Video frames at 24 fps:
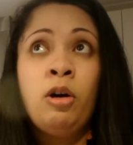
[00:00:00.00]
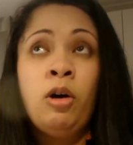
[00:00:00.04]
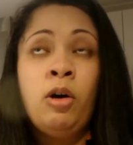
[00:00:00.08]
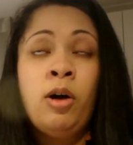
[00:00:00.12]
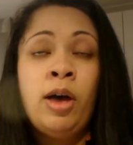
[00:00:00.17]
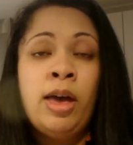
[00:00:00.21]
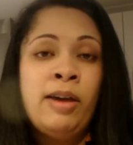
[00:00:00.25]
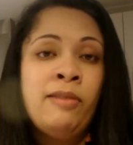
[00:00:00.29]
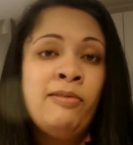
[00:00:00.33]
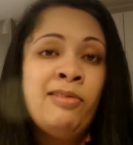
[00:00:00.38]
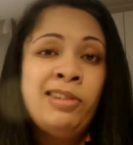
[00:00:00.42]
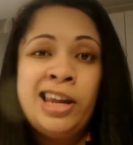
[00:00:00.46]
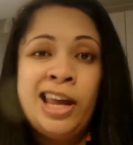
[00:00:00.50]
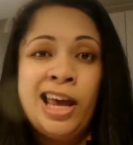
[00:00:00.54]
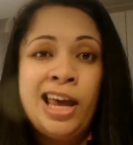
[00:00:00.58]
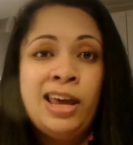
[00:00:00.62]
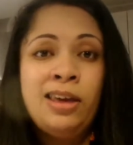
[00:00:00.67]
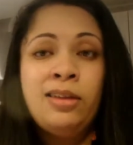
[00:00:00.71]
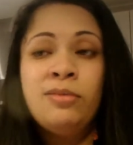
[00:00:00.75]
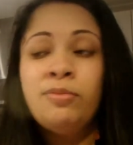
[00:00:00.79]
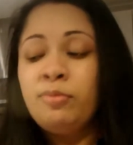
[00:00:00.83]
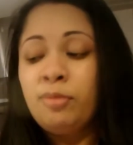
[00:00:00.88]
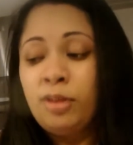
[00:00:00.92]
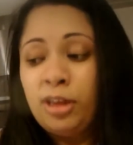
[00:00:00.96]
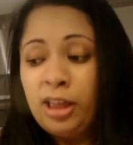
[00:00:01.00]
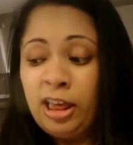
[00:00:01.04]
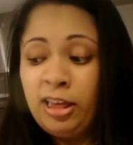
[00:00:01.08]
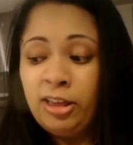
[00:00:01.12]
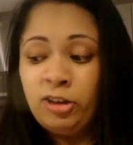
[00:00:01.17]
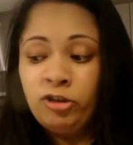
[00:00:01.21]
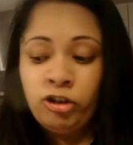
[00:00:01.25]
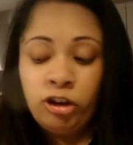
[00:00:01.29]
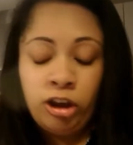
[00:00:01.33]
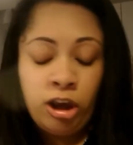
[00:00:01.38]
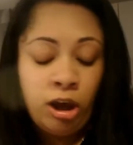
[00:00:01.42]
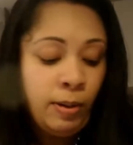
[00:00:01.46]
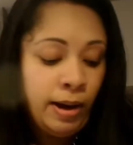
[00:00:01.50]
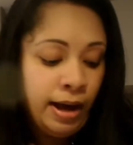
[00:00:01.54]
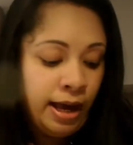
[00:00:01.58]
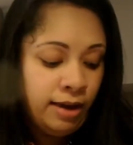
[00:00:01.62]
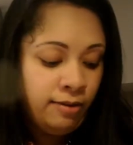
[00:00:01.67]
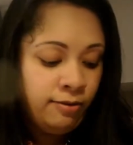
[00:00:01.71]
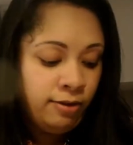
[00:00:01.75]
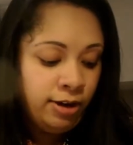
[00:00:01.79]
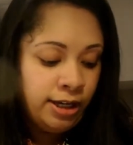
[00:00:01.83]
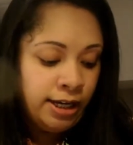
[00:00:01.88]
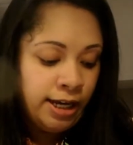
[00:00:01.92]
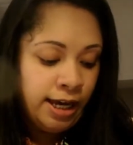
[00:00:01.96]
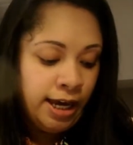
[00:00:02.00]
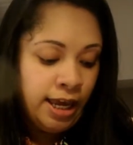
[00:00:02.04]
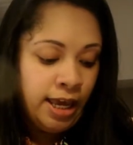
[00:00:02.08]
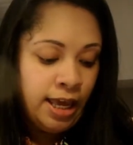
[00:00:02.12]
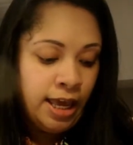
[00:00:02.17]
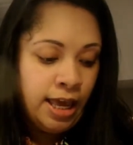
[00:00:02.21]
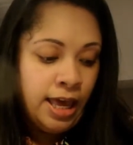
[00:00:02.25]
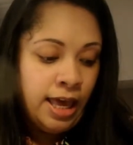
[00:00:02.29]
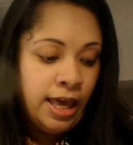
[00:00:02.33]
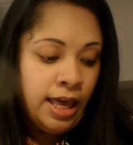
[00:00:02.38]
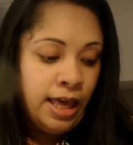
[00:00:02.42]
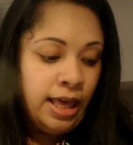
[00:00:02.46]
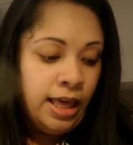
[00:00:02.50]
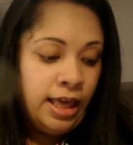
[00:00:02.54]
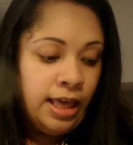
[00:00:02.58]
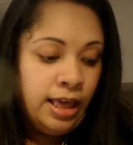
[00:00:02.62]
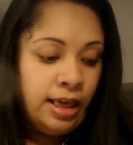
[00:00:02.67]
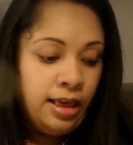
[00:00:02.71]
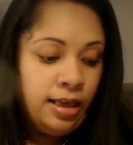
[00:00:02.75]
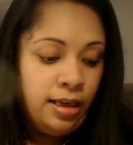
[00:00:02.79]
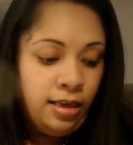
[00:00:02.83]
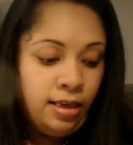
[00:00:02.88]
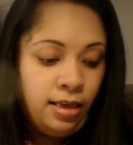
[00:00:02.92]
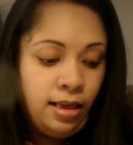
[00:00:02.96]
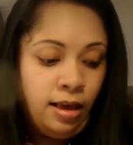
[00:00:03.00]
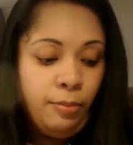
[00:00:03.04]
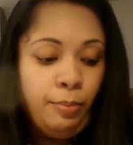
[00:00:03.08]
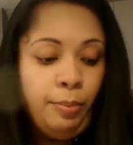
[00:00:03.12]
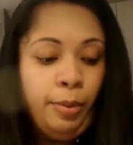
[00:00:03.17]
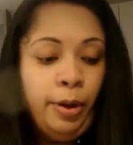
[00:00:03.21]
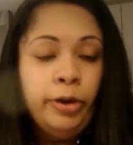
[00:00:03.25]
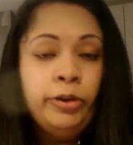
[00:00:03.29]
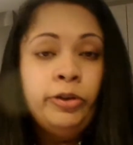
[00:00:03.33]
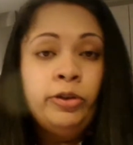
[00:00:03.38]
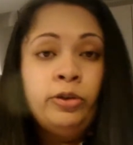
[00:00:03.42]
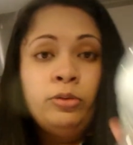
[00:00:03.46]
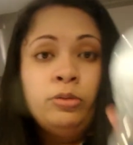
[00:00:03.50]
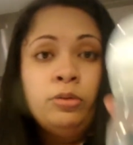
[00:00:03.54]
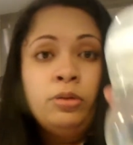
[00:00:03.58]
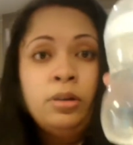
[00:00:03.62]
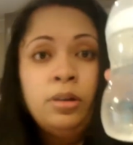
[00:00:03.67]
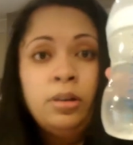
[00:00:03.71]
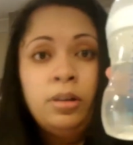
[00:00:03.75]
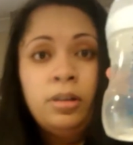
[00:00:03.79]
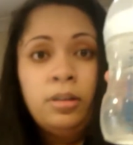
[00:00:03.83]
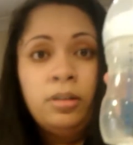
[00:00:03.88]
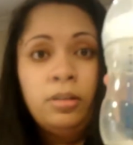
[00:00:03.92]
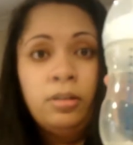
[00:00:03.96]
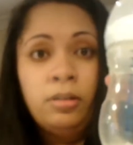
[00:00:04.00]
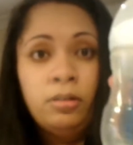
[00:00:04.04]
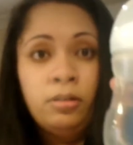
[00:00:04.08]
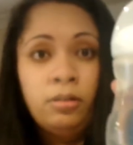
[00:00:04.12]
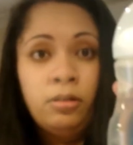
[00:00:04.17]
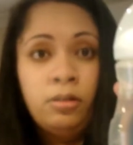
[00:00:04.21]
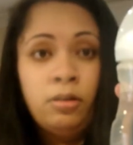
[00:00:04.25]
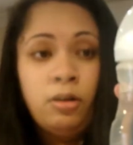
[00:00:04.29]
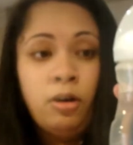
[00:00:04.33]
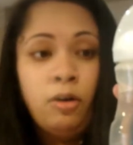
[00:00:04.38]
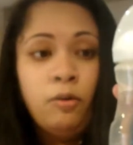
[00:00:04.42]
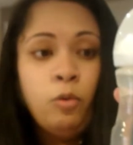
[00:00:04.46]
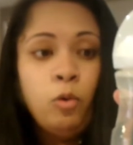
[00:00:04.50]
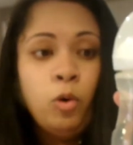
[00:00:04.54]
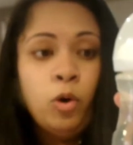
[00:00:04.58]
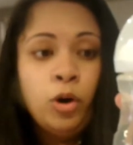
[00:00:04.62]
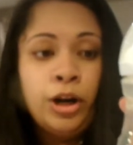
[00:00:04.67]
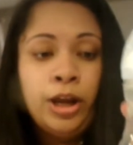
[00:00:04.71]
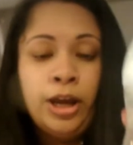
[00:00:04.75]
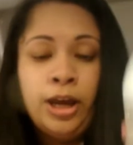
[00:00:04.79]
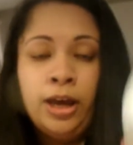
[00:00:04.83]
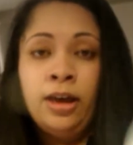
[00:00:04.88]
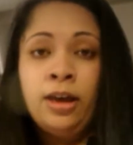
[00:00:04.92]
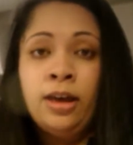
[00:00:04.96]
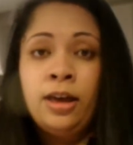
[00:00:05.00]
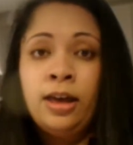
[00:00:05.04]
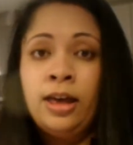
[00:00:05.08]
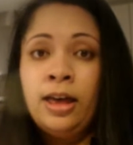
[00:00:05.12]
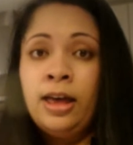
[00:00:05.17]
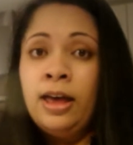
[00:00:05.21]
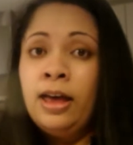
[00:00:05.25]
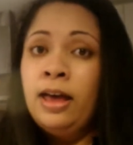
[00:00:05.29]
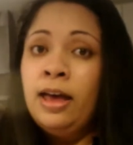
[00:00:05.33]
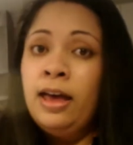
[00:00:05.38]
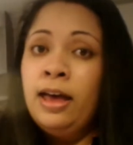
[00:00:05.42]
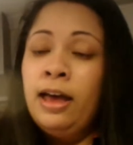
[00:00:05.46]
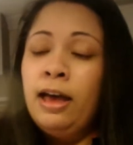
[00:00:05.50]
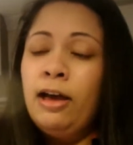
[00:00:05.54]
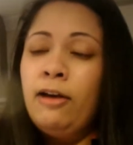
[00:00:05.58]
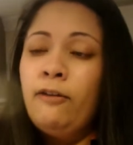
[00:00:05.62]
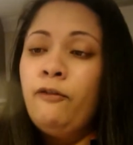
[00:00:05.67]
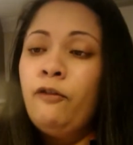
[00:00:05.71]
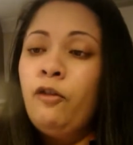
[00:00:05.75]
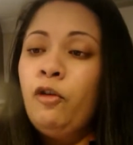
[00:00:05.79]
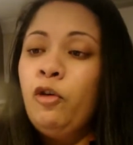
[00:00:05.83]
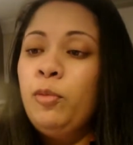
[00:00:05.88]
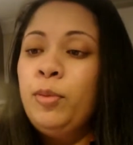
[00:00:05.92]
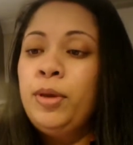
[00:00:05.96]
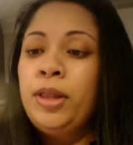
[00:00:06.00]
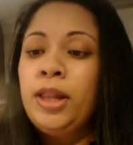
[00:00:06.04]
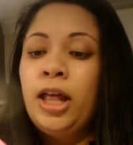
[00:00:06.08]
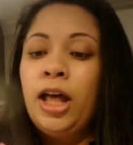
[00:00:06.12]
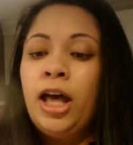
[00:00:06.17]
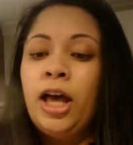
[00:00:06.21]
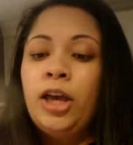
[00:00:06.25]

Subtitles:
every day, because I essentially go out every day, is a bottle of water and formula.